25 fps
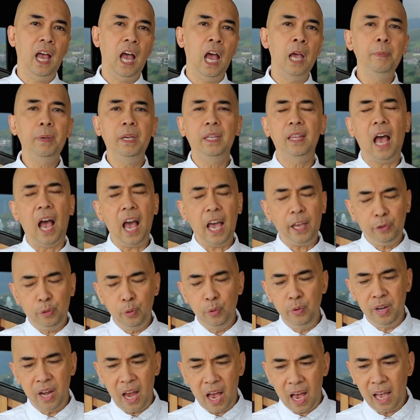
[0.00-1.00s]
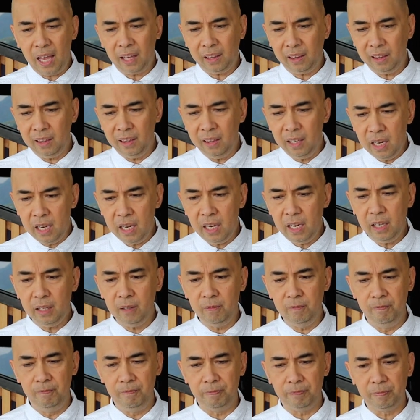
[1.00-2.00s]
I mean, I do not
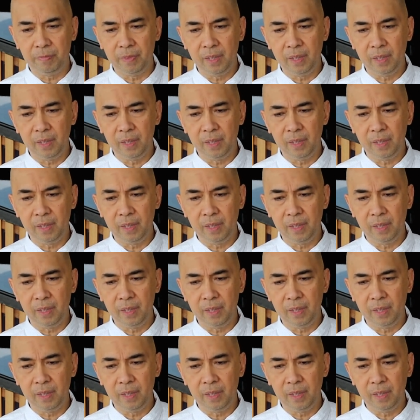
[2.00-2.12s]
need